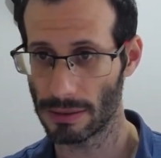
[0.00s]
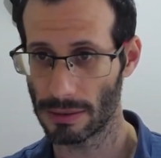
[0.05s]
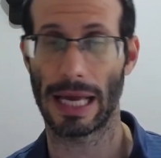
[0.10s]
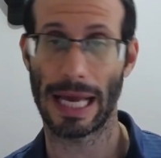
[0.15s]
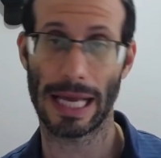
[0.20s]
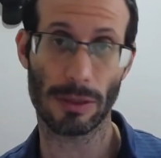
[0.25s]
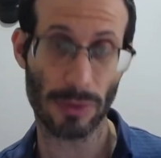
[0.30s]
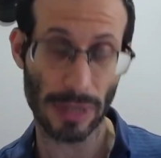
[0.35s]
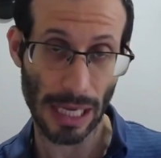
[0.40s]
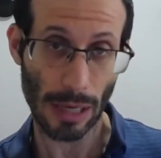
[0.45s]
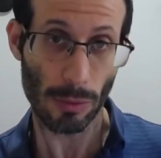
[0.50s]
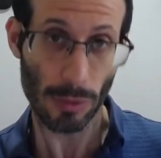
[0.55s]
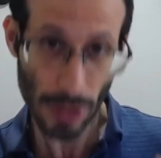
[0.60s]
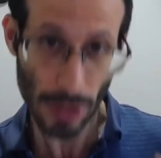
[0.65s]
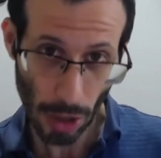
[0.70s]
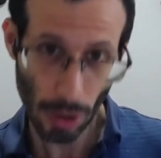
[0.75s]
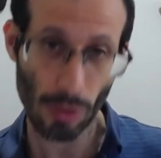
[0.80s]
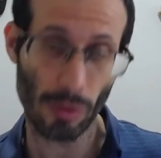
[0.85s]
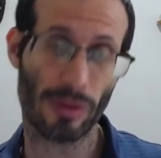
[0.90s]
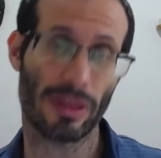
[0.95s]
And we now
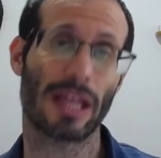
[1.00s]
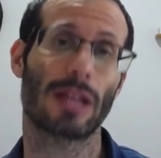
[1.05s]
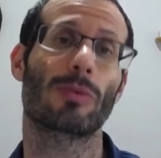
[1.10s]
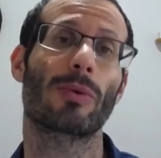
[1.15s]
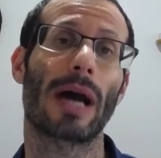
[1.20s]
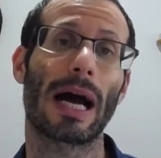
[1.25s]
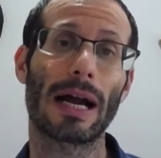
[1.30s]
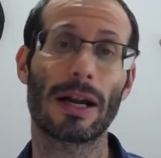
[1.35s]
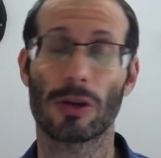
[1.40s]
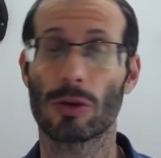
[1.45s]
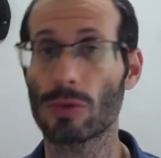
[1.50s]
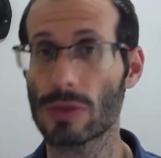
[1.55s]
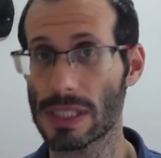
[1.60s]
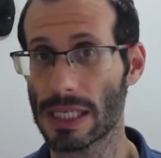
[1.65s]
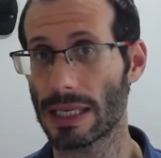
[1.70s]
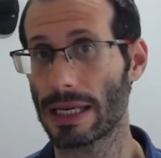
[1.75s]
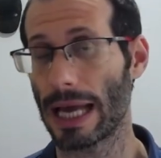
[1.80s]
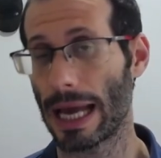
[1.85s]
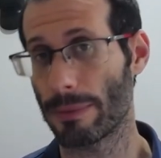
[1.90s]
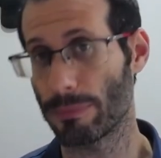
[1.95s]
know that we are
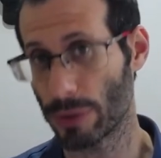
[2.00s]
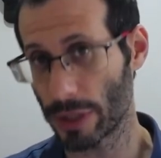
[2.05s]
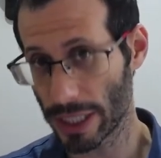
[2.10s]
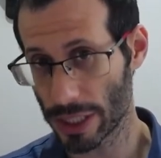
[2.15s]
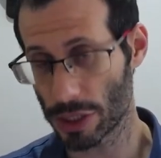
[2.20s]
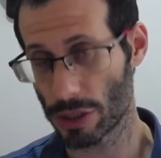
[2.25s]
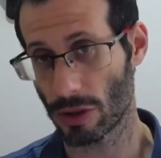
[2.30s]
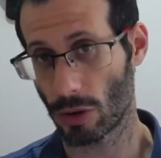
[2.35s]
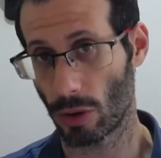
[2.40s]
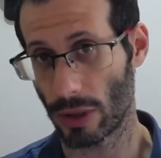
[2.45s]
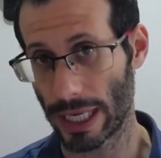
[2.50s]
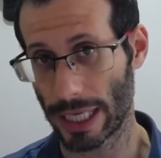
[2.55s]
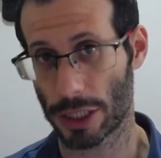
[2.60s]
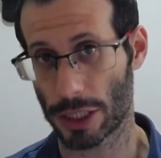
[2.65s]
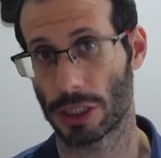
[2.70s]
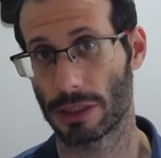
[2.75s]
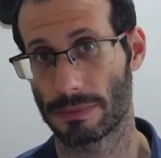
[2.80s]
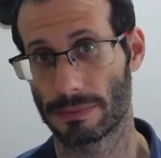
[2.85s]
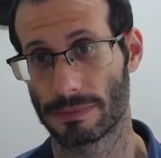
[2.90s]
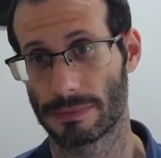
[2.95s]
using a bridged
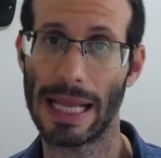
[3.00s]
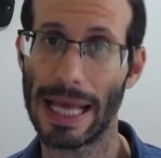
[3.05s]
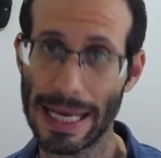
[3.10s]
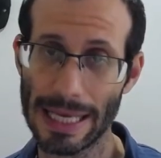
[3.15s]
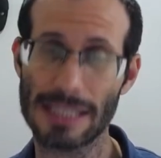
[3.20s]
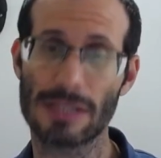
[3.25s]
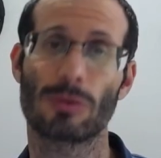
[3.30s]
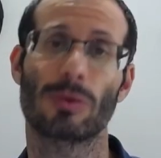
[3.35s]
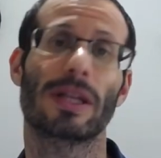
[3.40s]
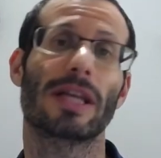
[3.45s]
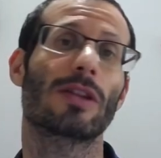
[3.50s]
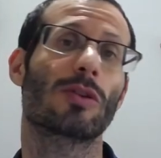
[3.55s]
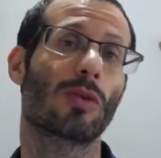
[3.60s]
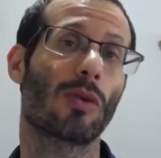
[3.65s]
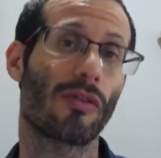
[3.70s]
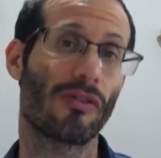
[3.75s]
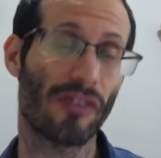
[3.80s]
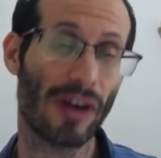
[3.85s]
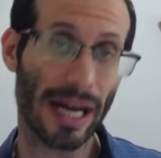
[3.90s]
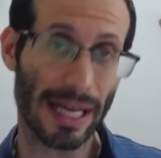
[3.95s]
connection. Next, we need
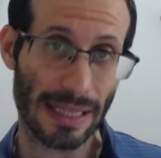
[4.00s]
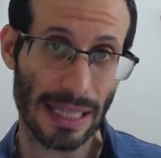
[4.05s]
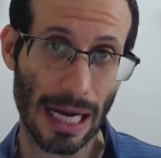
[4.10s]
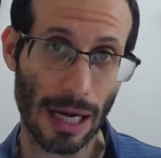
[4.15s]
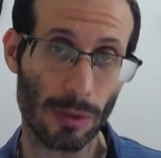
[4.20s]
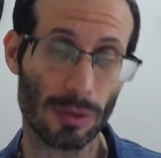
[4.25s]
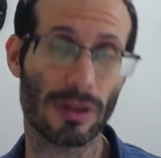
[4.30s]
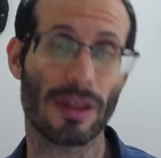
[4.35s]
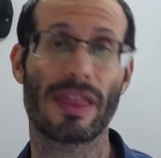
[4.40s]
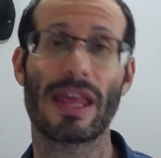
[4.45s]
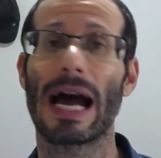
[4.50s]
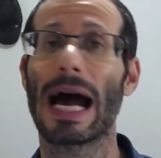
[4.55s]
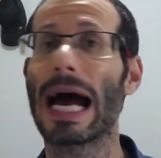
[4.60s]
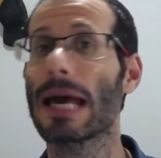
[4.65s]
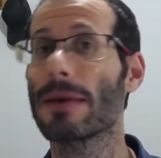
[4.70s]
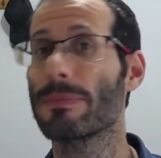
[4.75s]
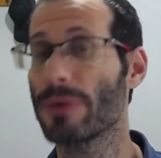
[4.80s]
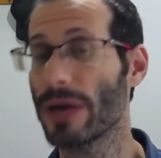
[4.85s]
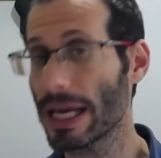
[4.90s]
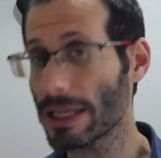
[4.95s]
to find out the
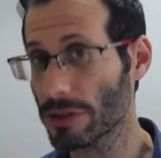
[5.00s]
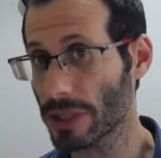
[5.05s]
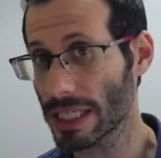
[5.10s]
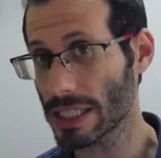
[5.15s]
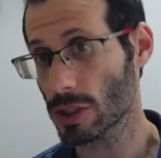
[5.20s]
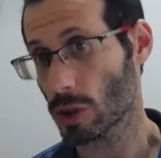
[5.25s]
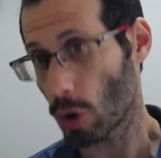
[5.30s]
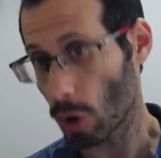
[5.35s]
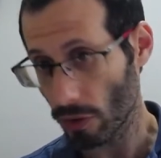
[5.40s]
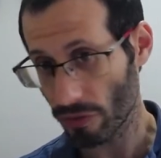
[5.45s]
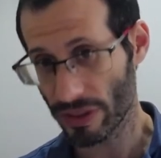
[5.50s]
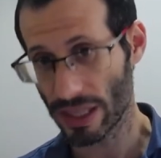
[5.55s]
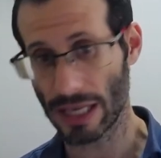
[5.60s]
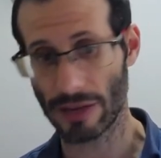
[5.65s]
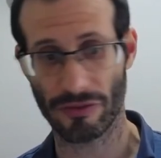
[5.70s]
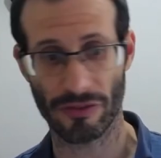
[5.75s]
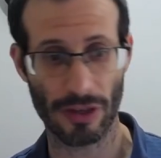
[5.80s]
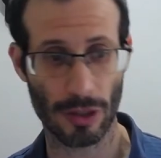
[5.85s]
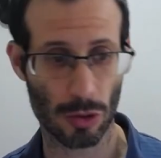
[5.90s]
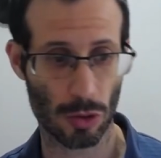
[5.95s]
IP address of
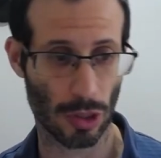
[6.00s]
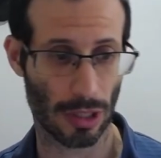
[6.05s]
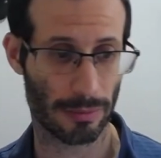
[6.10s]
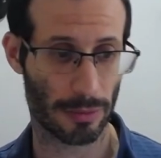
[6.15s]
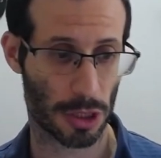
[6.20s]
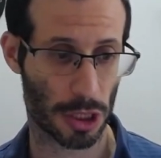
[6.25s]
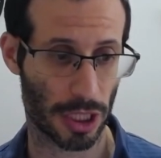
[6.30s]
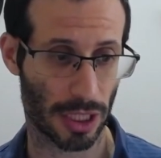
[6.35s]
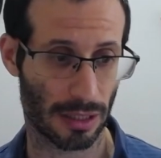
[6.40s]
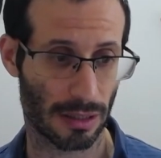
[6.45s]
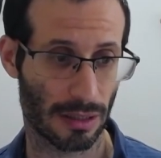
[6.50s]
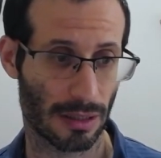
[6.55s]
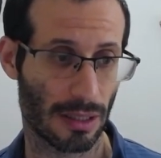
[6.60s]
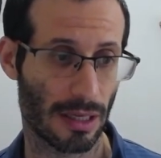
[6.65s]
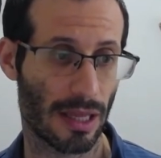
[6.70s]
the virtual machine.